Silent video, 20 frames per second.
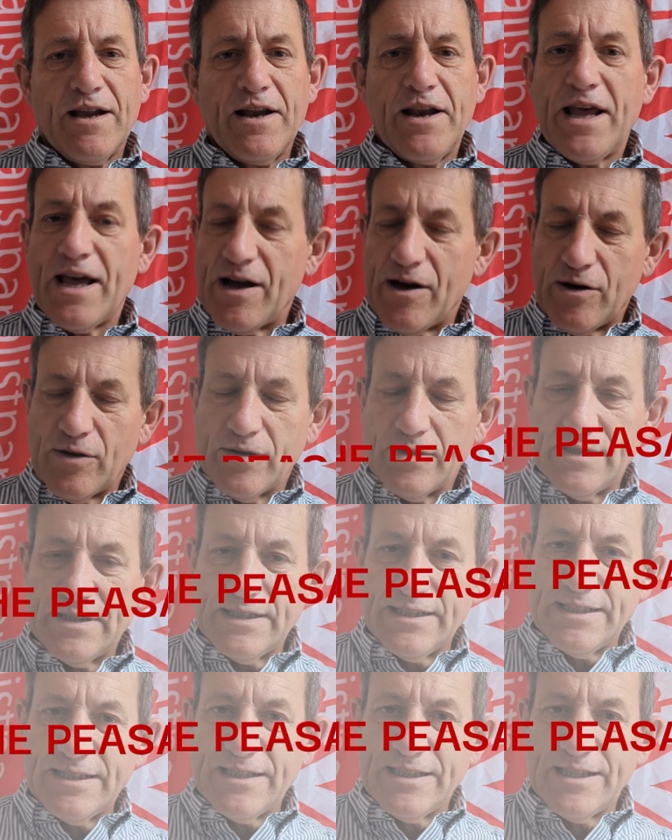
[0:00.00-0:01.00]
Now,
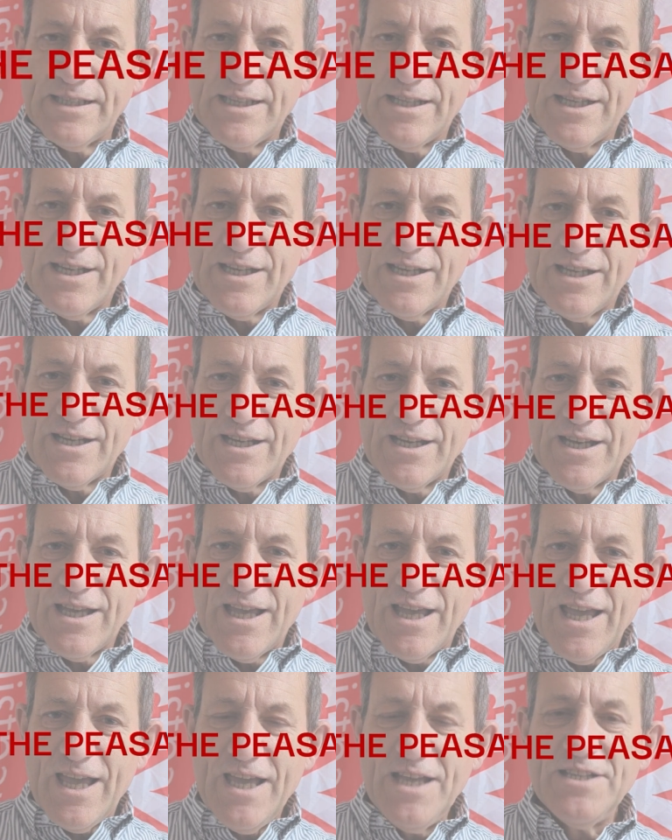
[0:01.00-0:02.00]

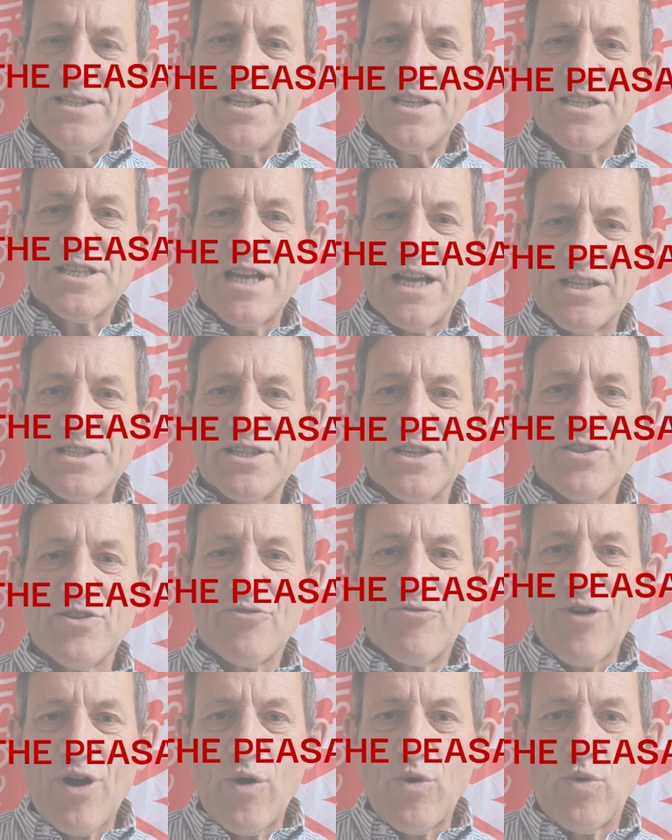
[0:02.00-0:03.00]
in discussing the
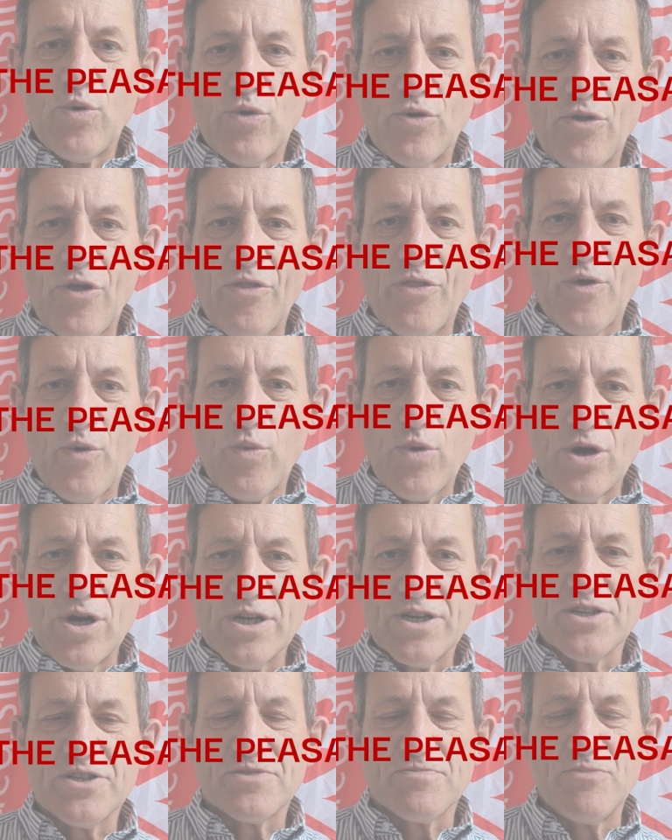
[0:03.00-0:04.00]
role that the
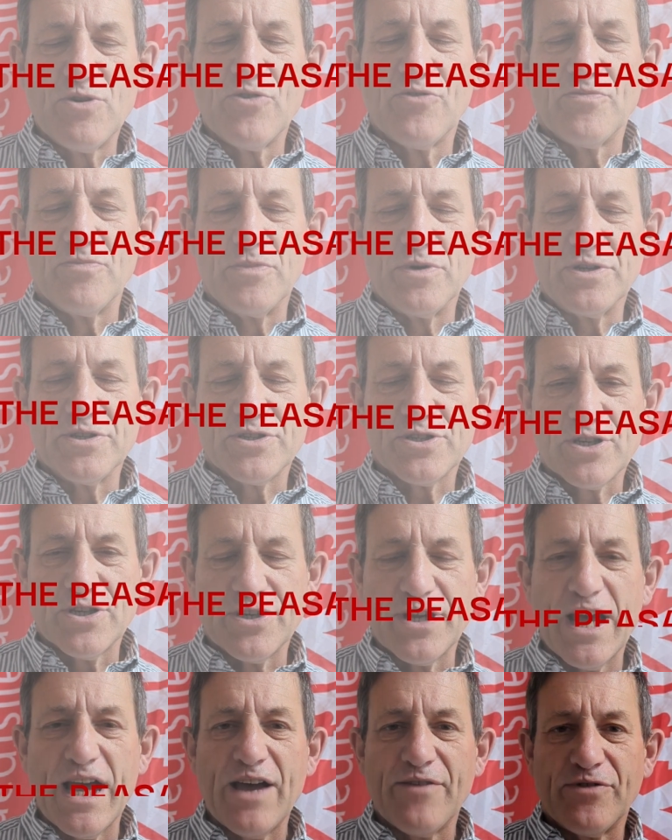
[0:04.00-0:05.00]
workers' movement
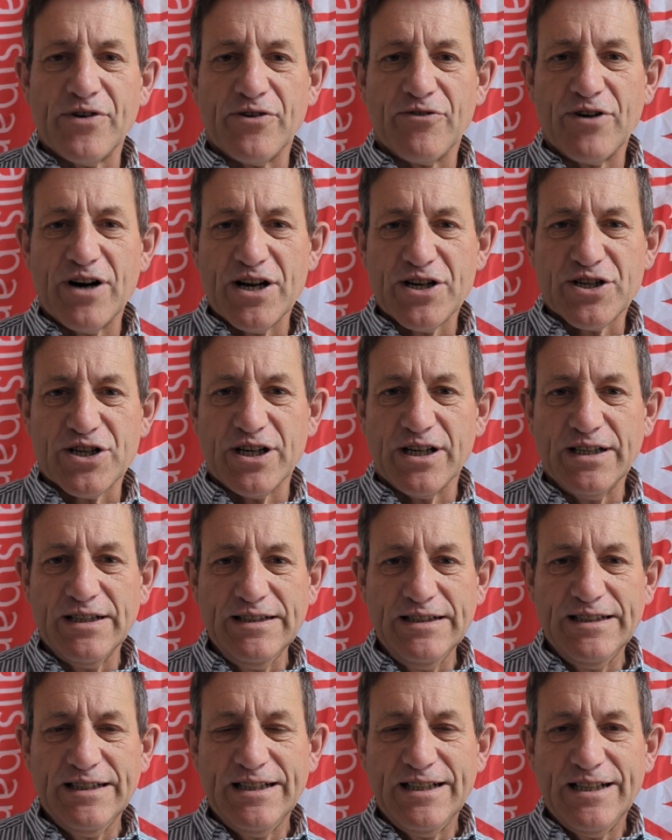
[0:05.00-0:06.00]
could have in Russia,
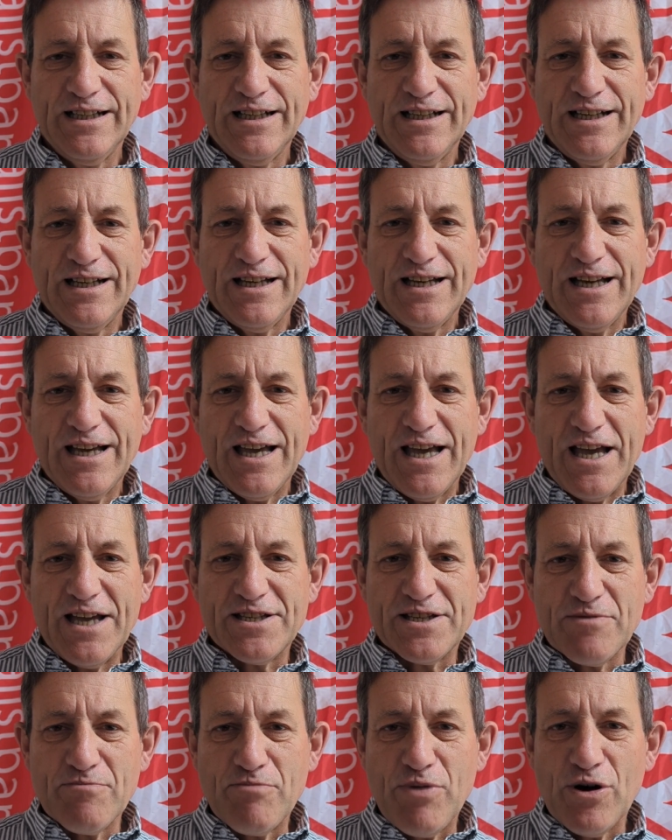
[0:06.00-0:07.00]

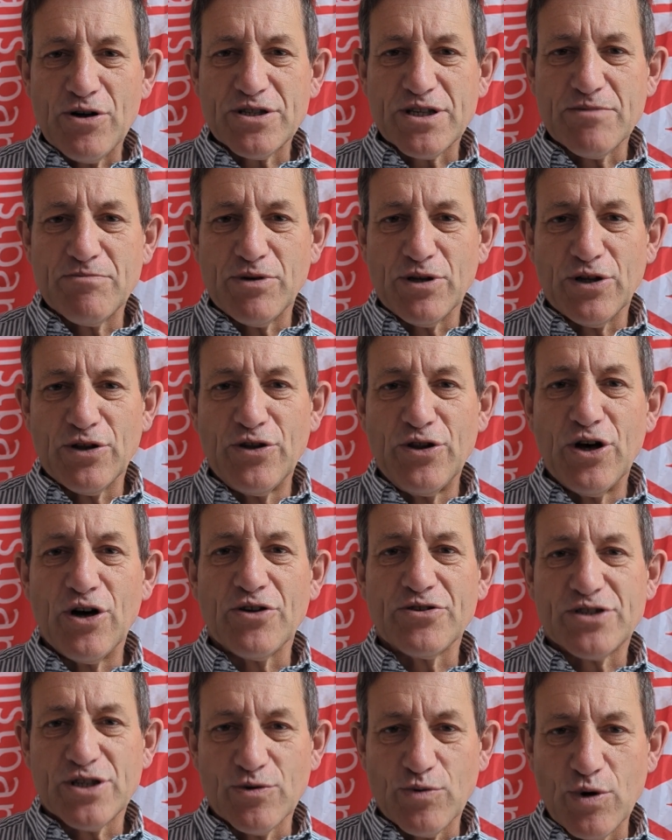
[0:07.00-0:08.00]
it's impossible
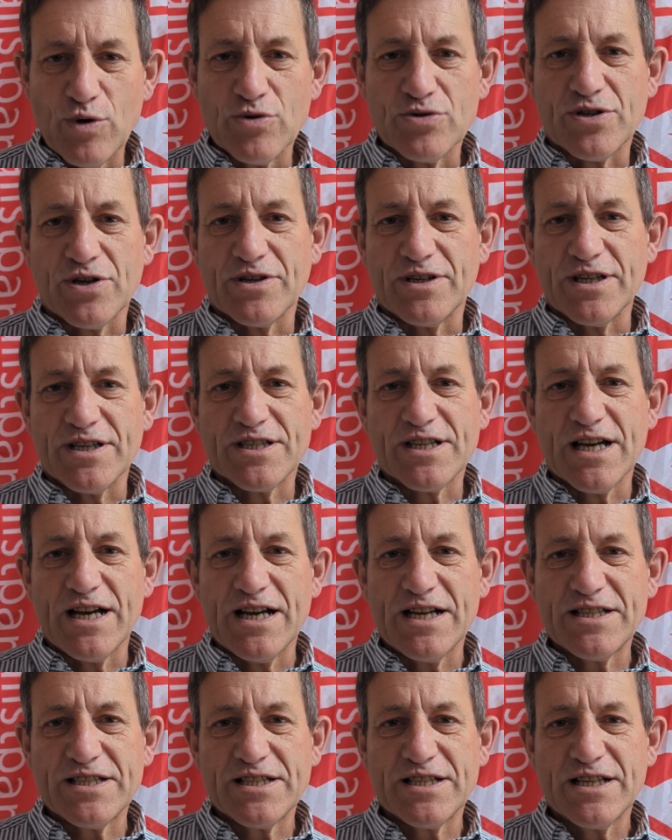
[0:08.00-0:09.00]
not to also
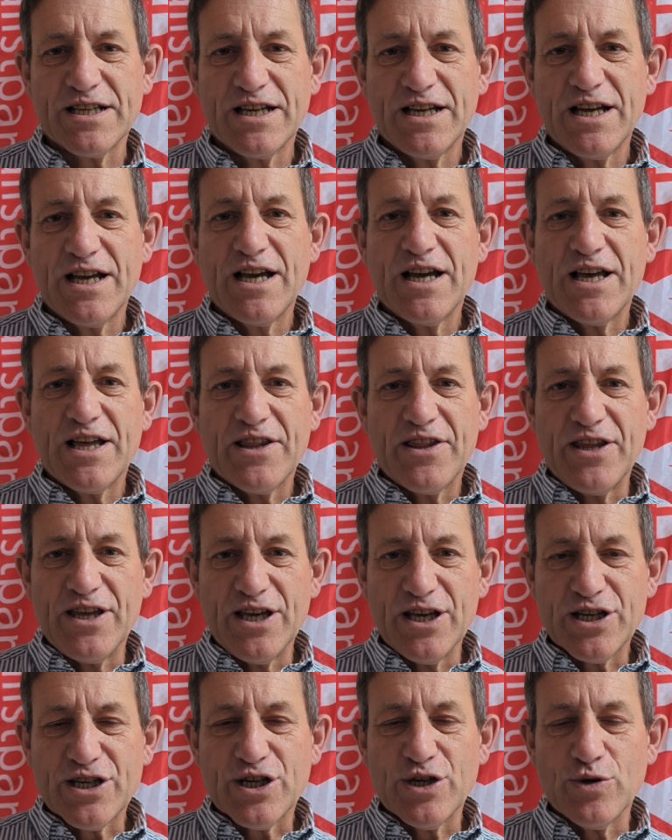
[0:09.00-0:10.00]
discuss
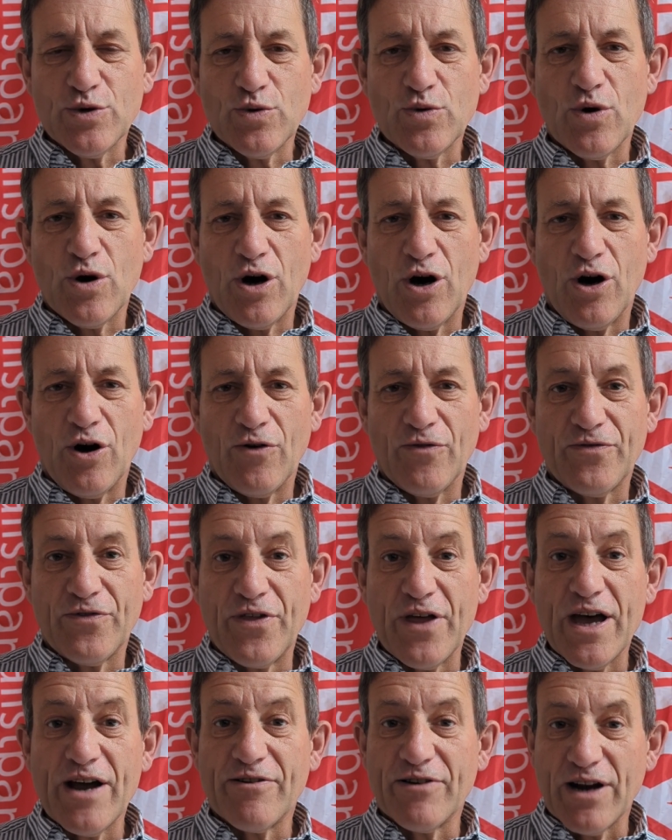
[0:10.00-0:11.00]
the issue of
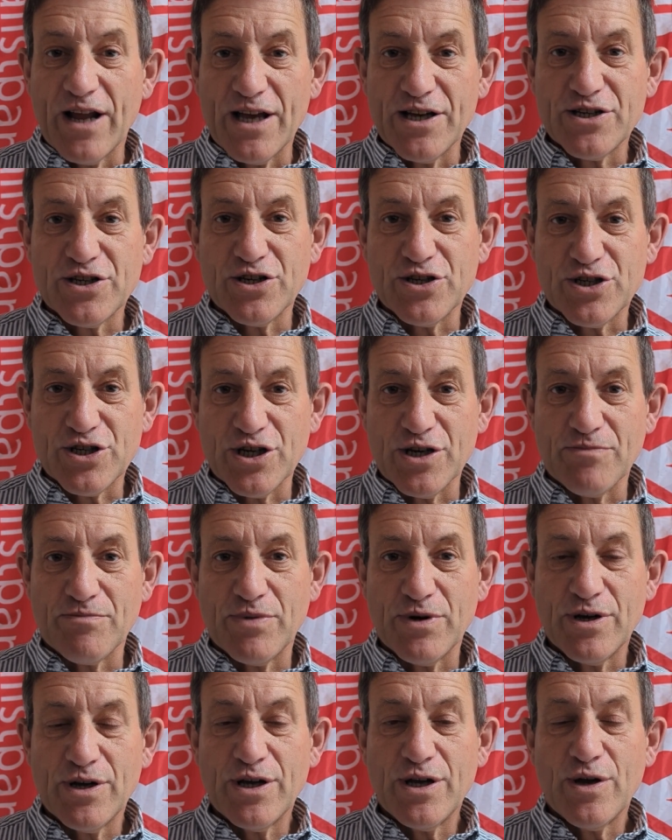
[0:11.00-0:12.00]
their
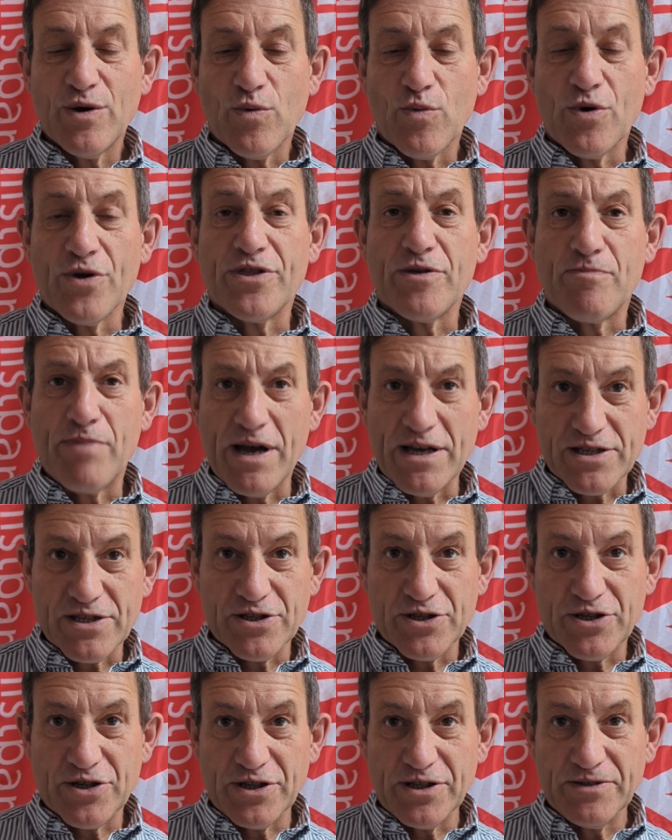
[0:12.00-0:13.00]
relationship with the
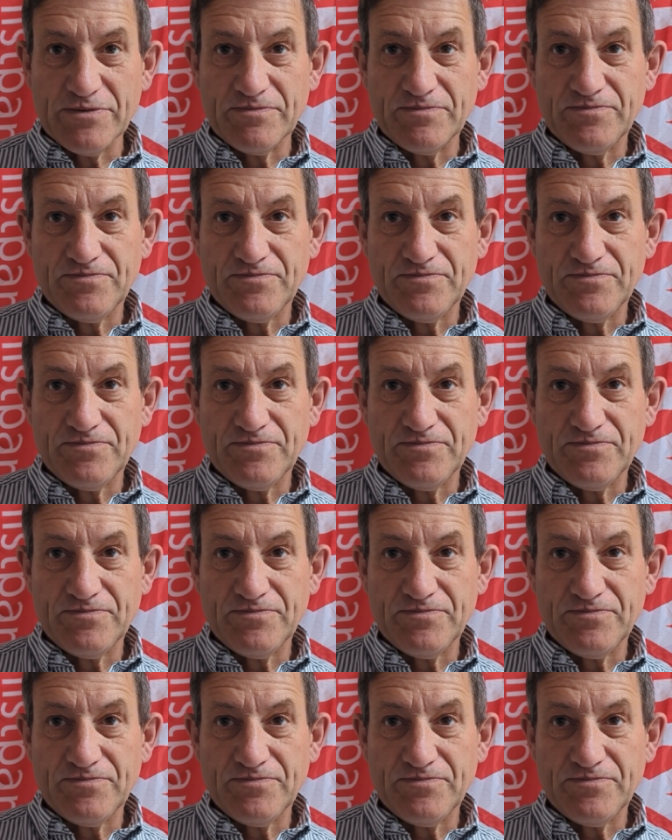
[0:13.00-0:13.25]
peasantry.